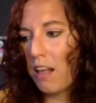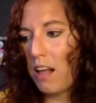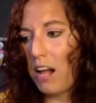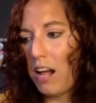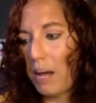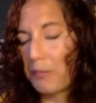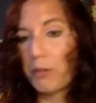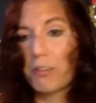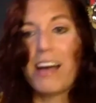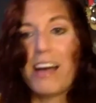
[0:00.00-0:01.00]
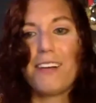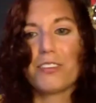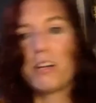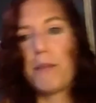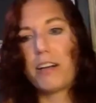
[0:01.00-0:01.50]
So with that, I'll turn it
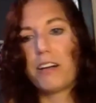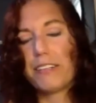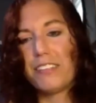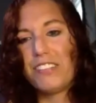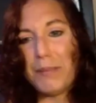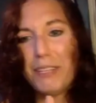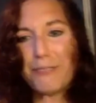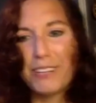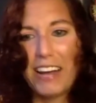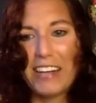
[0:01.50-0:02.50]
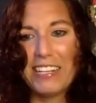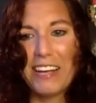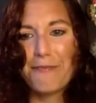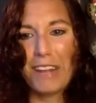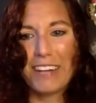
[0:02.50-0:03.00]
back over to Jamie for any
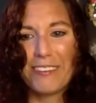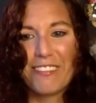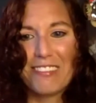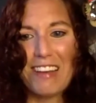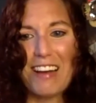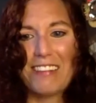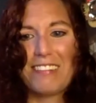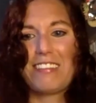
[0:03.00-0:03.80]
final thoughts.